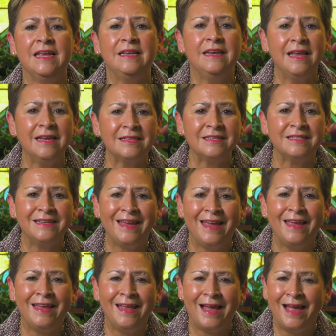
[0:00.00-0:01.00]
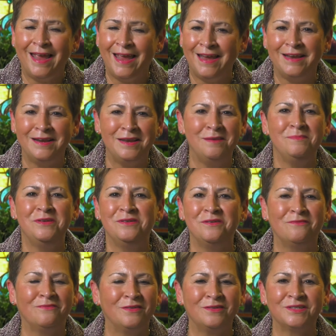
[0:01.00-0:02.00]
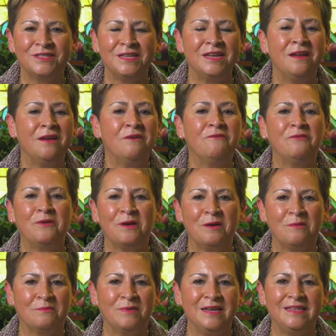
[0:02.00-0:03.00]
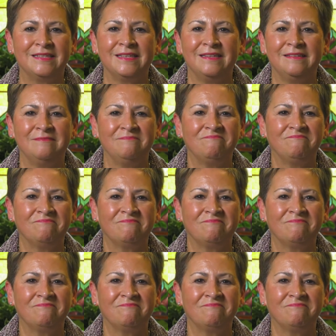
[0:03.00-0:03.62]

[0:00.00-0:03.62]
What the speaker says: next to A&M University for a reason.